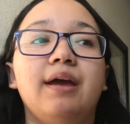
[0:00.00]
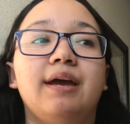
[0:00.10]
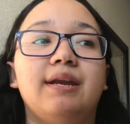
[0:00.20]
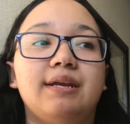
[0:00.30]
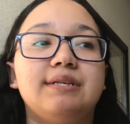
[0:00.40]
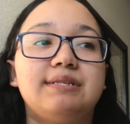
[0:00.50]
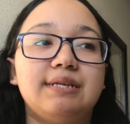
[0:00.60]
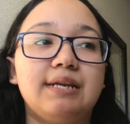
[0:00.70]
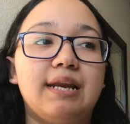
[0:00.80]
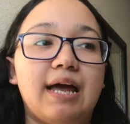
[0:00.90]
and it
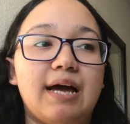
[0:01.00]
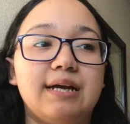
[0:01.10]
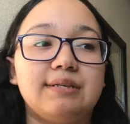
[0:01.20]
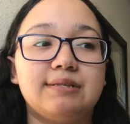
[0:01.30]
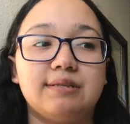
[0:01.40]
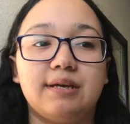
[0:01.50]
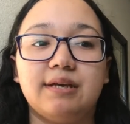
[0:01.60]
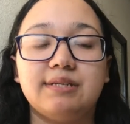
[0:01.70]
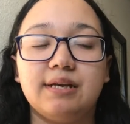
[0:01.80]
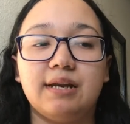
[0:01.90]
did last it
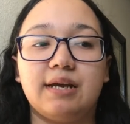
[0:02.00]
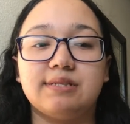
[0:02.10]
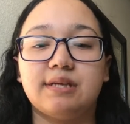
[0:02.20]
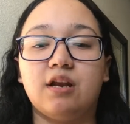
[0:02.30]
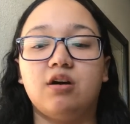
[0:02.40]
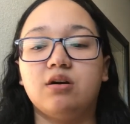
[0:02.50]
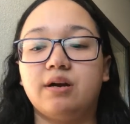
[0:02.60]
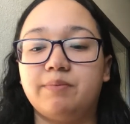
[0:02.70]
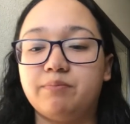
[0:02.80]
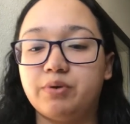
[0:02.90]
didn't last that long
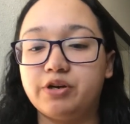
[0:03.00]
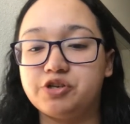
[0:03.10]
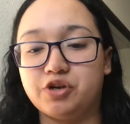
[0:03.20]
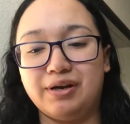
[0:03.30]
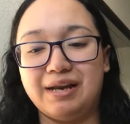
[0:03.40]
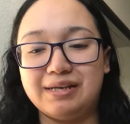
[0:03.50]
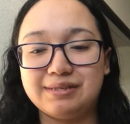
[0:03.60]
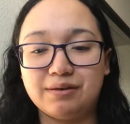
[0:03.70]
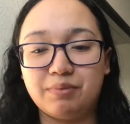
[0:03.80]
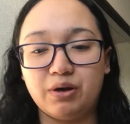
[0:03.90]
I'm pretty sure it
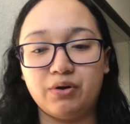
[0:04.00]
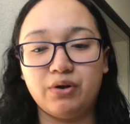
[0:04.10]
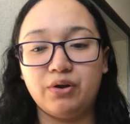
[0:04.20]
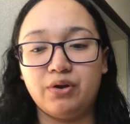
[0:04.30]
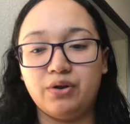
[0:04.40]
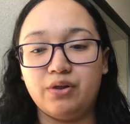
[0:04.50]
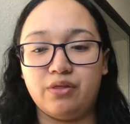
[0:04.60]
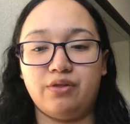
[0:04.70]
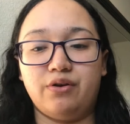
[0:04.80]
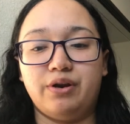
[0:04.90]
lasted about
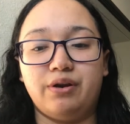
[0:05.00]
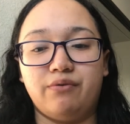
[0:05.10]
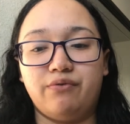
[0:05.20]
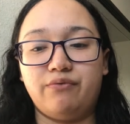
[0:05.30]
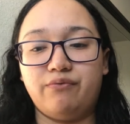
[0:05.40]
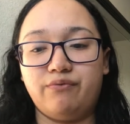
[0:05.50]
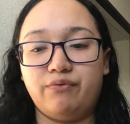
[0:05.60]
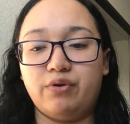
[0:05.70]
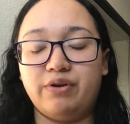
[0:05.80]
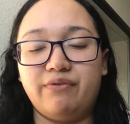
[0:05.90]
30 to
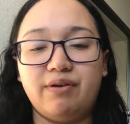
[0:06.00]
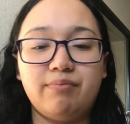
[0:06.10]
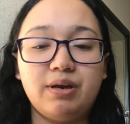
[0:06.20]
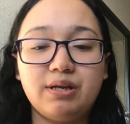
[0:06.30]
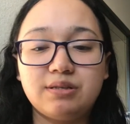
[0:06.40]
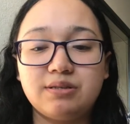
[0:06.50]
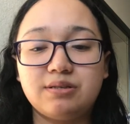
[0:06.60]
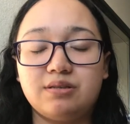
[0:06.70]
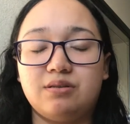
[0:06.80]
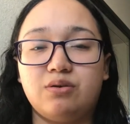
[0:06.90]
45
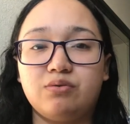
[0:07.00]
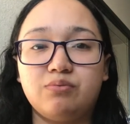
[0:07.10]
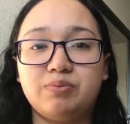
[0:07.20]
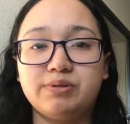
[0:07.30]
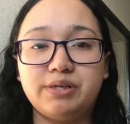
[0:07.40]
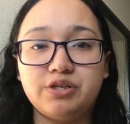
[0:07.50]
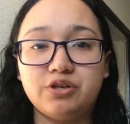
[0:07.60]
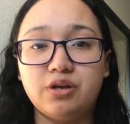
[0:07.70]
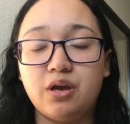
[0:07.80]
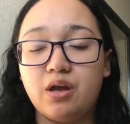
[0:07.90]
minutes the whole
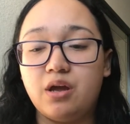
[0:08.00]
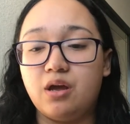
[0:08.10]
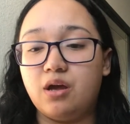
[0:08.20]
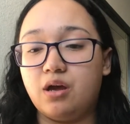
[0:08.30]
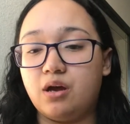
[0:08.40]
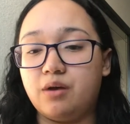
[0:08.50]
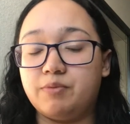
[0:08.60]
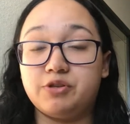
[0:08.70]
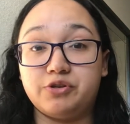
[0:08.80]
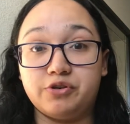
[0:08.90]
procedure um,
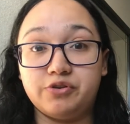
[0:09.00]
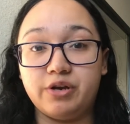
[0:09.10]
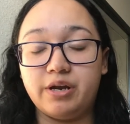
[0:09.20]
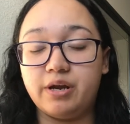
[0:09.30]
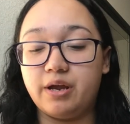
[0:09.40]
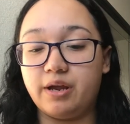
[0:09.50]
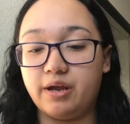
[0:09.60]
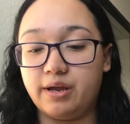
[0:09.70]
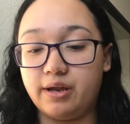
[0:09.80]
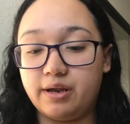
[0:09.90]
the surgery
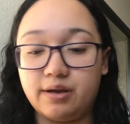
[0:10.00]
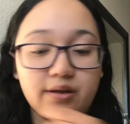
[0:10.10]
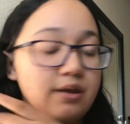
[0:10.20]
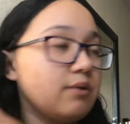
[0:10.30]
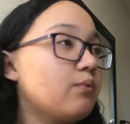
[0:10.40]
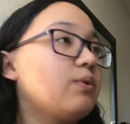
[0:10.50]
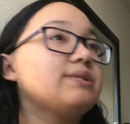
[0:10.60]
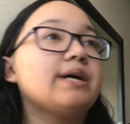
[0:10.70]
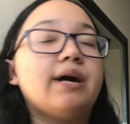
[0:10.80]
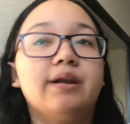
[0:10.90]
and once
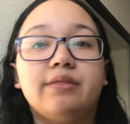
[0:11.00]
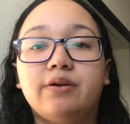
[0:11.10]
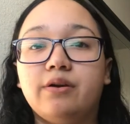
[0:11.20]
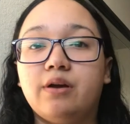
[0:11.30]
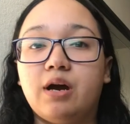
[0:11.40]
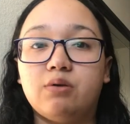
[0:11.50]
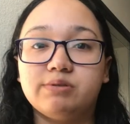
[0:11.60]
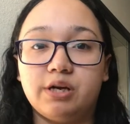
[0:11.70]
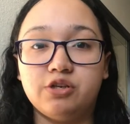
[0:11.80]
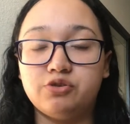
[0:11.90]
I got in there I was
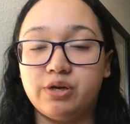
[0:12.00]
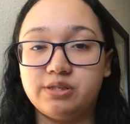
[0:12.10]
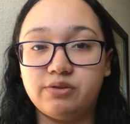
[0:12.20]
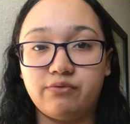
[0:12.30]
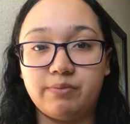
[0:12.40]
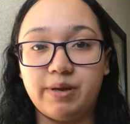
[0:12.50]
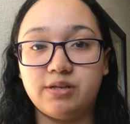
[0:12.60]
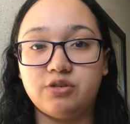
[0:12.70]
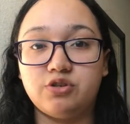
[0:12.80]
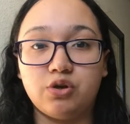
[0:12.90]
undressed from head
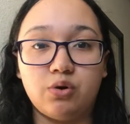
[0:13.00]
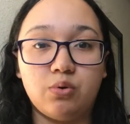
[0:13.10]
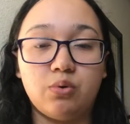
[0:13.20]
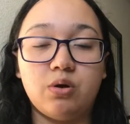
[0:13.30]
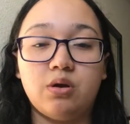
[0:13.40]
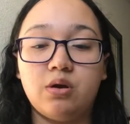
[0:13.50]
to toe